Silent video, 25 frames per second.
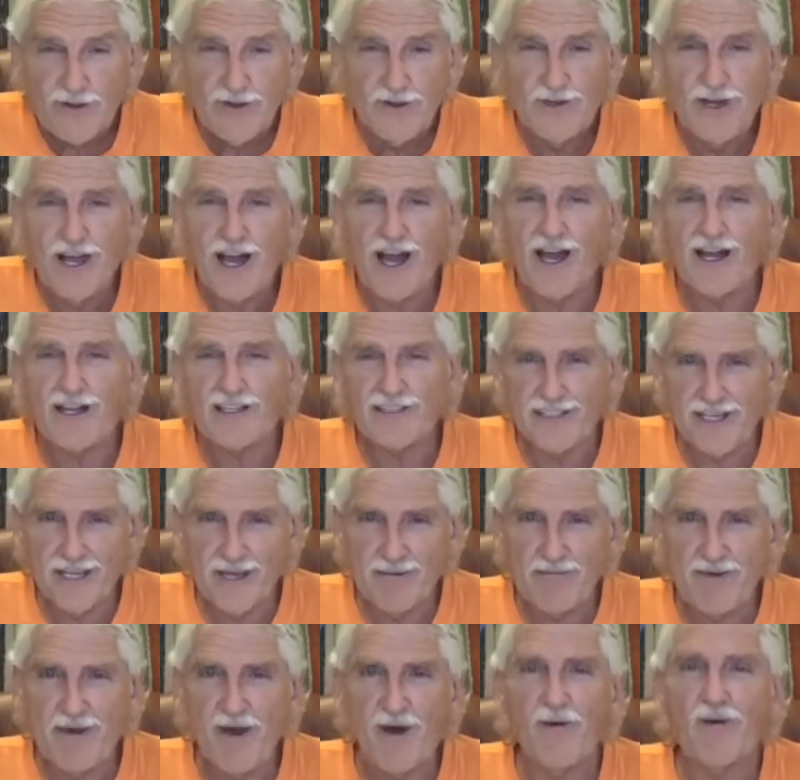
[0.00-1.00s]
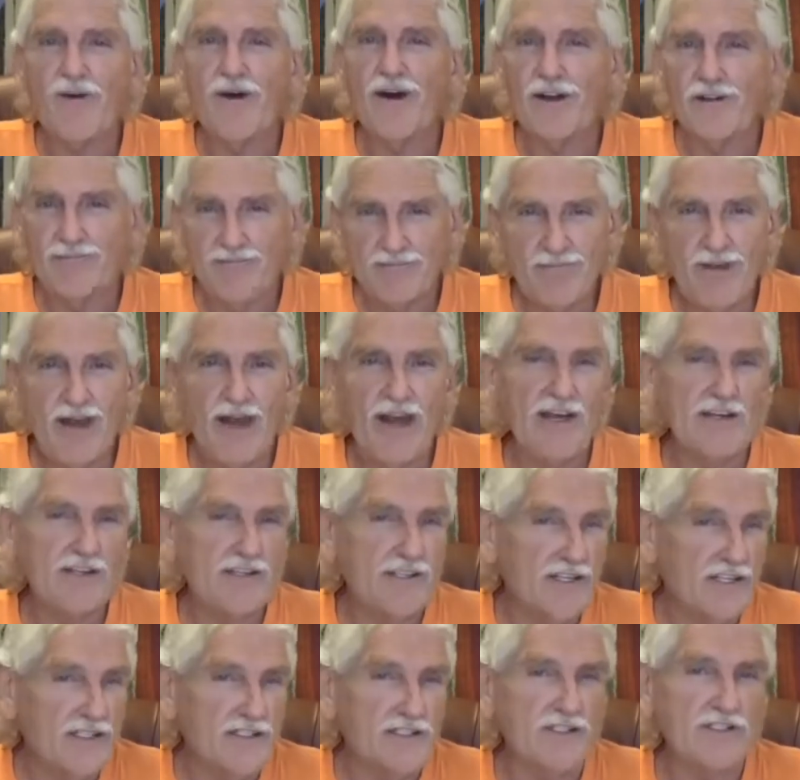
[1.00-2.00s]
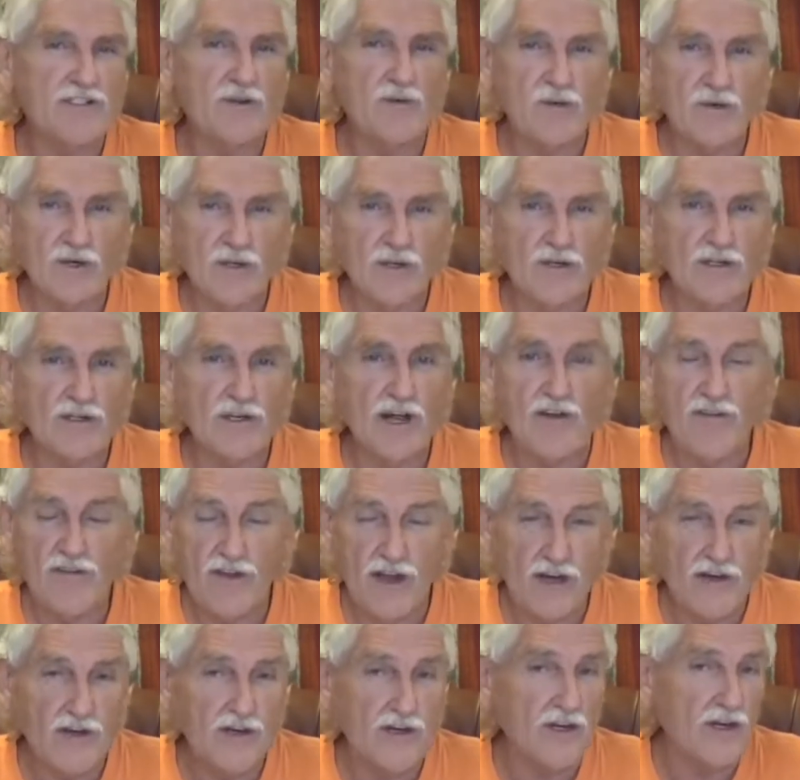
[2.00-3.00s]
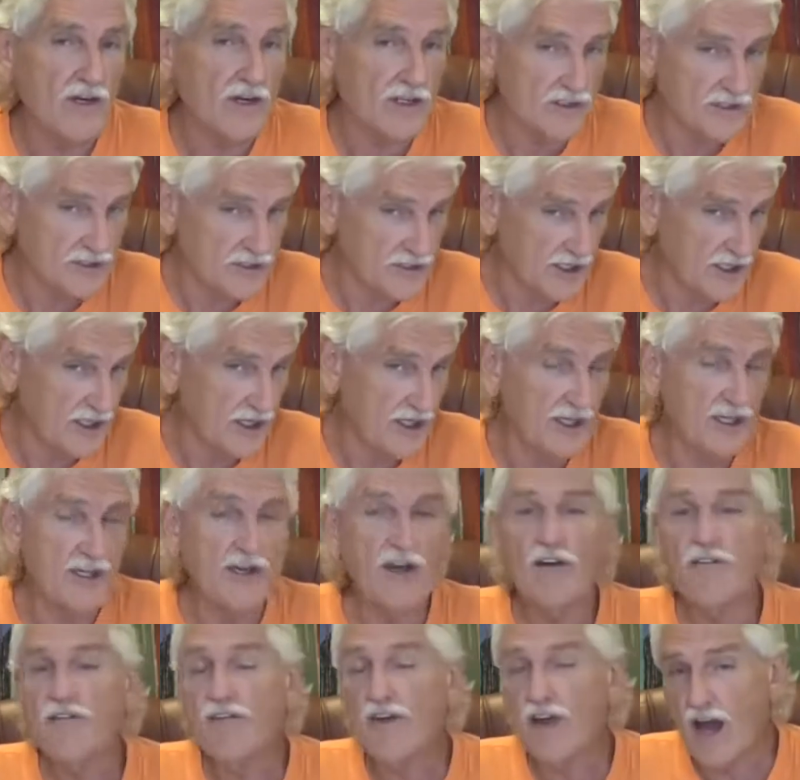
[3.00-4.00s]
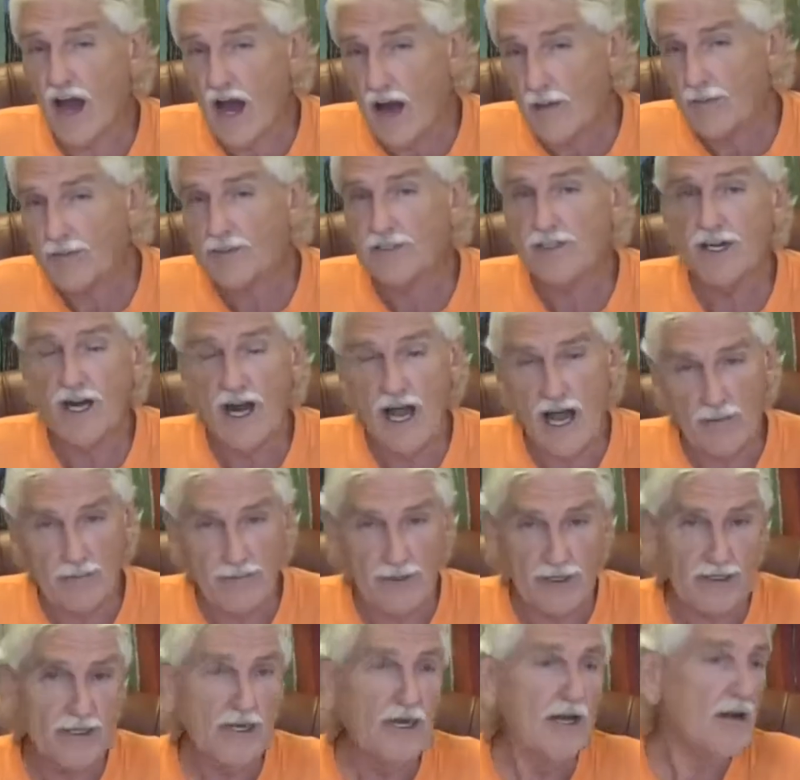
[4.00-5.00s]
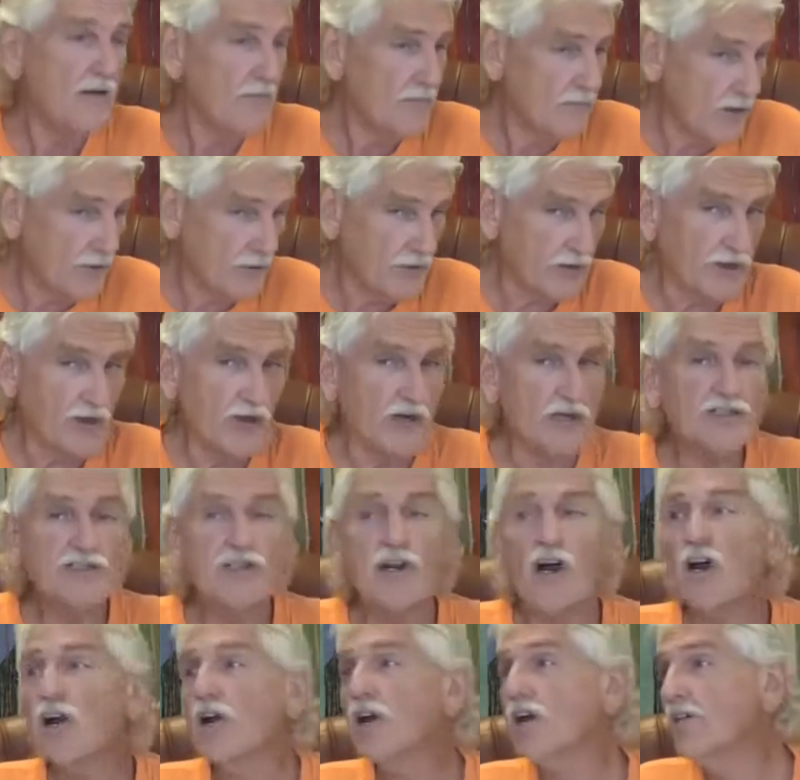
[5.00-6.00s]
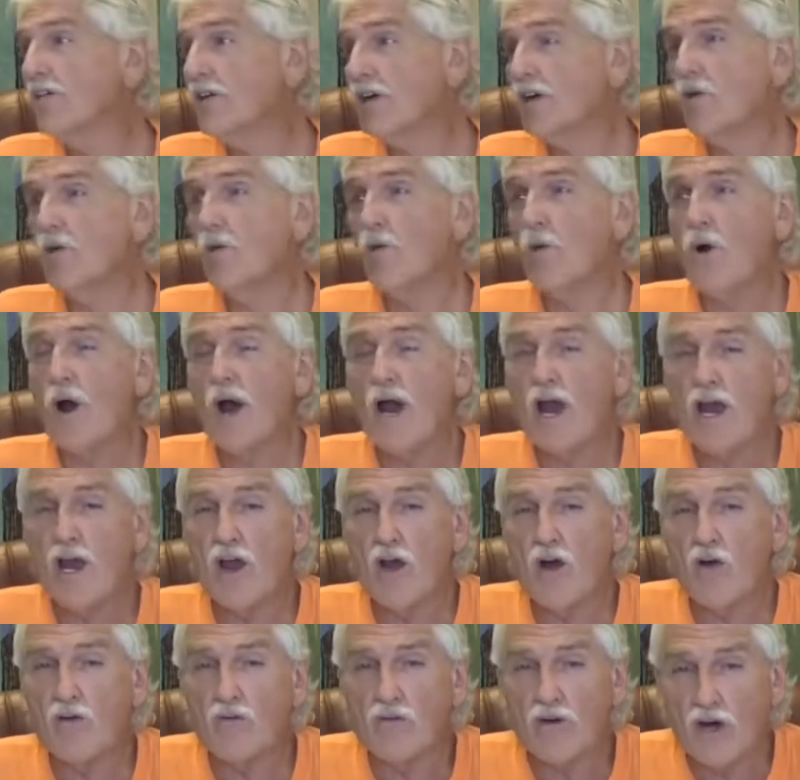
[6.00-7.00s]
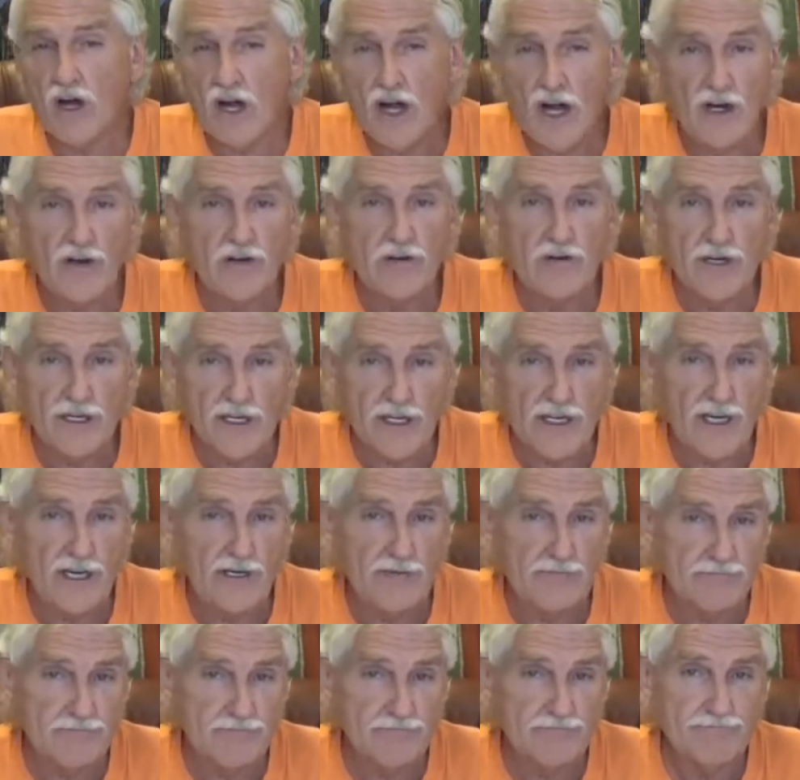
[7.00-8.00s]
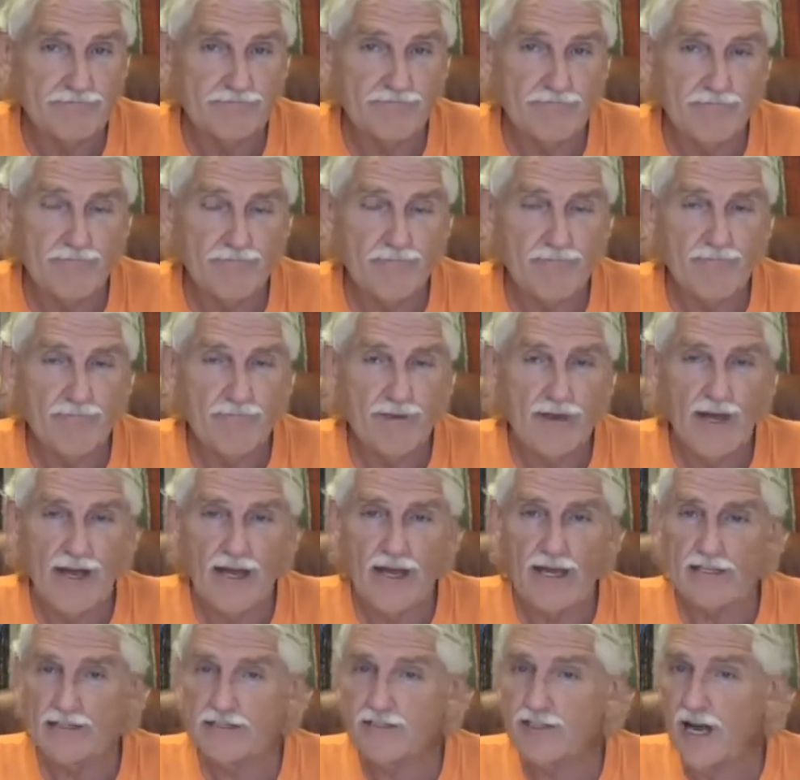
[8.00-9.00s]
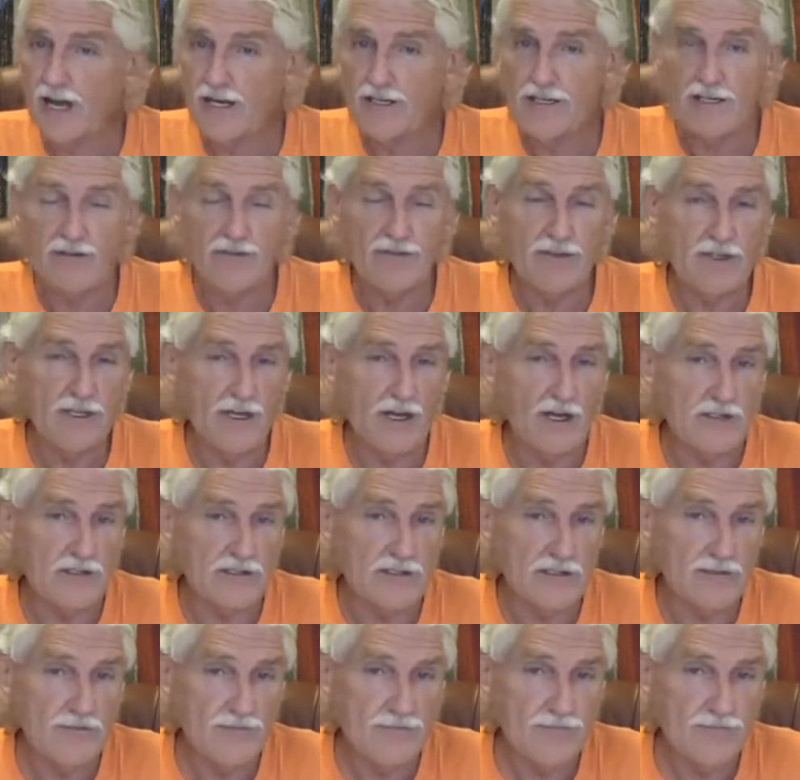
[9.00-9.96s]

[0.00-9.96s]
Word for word: you guys keep going and teaching the world, and then you're going to see the opposite happening. People are going to start living way over 100 again, and it's not difficult.